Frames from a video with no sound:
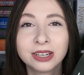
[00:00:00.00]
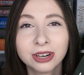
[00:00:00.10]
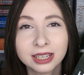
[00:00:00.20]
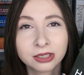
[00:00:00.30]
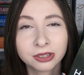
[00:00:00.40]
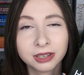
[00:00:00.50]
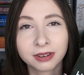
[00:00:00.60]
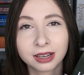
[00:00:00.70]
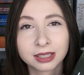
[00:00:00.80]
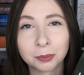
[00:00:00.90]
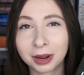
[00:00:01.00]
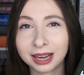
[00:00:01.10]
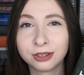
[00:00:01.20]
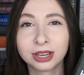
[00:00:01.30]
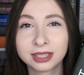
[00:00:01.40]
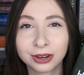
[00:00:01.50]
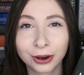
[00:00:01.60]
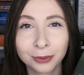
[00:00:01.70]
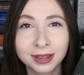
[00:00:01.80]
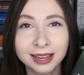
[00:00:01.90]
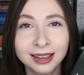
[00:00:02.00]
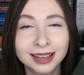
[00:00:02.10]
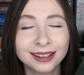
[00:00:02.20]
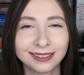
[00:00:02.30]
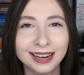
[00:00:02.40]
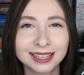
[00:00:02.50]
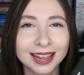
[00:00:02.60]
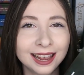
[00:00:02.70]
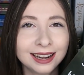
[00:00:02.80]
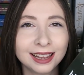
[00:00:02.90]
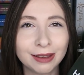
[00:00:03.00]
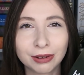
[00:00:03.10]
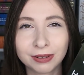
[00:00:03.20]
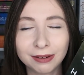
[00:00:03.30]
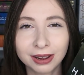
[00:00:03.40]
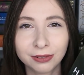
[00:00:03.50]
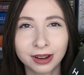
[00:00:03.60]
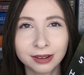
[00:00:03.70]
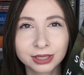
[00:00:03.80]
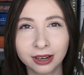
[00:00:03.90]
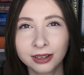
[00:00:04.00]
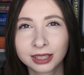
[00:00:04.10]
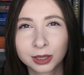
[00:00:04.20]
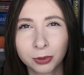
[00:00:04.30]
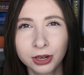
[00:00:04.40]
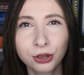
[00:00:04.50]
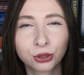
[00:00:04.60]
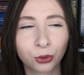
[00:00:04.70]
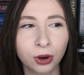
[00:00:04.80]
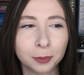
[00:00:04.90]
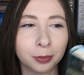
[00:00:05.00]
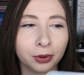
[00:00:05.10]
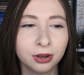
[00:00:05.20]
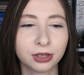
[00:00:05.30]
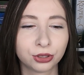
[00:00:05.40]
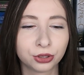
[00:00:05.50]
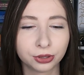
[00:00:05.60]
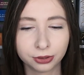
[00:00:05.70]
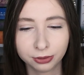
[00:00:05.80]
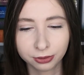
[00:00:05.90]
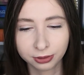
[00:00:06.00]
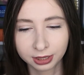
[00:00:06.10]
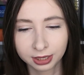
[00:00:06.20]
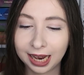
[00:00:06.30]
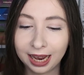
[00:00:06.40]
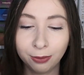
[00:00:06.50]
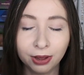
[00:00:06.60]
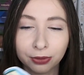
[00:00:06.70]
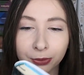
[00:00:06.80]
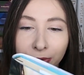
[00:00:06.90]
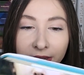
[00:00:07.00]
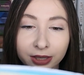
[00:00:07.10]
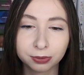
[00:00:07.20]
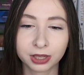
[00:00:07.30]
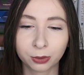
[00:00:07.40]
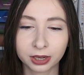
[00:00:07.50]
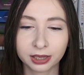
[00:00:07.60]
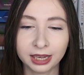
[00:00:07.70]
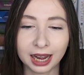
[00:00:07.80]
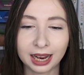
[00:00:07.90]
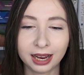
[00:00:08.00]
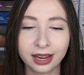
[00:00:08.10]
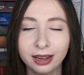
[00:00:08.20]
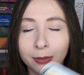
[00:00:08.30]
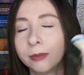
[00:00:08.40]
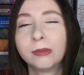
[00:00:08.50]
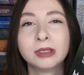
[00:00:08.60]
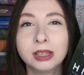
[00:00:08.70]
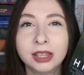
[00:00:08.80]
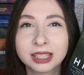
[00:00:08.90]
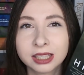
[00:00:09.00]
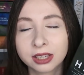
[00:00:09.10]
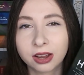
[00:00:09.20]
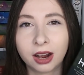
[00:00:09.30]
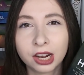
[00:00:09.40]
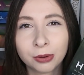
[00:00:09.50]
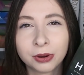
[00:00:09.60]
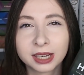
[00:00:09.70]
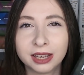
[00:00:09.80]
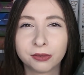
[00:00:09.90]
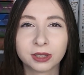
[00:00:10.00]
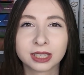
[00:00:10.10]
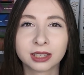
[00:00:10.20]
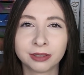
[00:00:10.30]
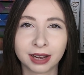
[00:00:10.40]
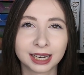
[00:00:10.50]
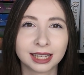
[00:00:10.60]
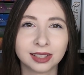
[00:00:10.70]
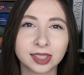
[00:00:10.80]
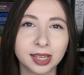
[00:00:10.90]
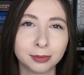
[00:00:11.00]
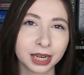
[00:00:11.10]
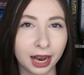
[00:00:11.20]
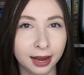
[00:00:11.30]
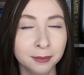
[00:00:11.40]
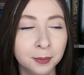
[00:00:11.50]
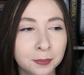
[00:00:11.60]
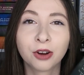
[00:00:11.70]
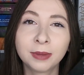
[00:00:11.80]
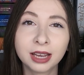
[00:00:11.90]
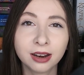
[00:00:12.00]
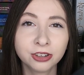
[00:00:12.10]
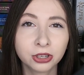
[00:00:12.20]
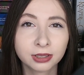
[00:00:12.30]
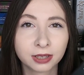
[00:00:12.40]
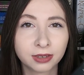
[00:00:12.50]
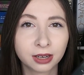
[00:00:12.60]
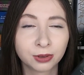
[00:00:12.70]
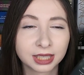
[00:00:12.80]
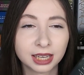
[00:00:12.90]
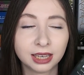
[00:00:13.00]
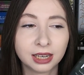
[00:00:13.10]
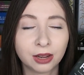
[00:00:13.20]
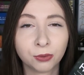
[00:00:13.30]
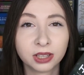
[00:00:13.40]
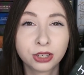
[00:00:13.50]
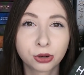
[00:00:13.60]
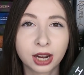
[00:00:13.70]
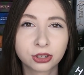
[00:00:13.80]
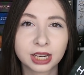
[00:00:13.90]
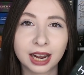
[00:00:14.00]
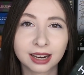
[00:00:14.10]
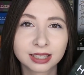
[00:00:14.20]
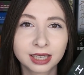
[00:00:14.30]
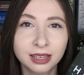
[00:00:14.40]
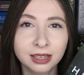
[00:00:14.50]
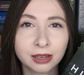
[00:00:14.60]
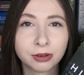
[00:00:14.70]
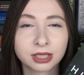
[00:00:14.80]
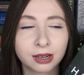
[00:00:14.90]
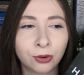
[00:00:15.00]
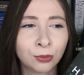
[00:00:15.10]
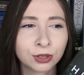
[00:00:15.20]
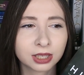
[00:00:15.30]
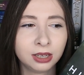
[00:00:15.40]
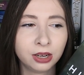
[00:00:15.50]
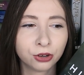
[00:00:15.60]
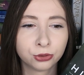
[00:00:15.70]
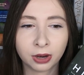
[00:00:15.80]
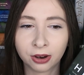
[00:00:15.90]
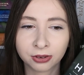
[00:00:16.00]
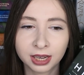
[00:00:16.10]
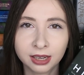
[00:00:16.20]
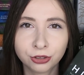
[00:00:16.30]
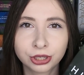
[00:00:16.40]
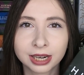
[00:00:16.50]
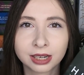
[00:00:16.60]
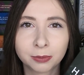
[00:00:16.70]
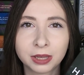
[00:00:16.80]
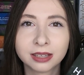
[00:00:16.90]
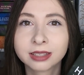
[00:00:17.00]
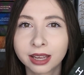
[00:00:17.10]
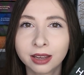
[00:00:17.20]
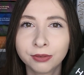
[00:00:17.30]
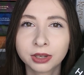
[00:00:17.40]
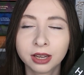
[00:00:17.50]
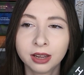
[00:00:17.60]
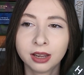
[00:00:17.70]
Secret History of Us by Jessie Kirby. Like I said, gave it 5 out of 5 stars. It's a pretty short book too. I went through this really quickly. I listened to the audiobook and physically read it at the same time. Our main character, Olivia, was in a really tragic accident. It was almost a near drowning. She ended up being saved,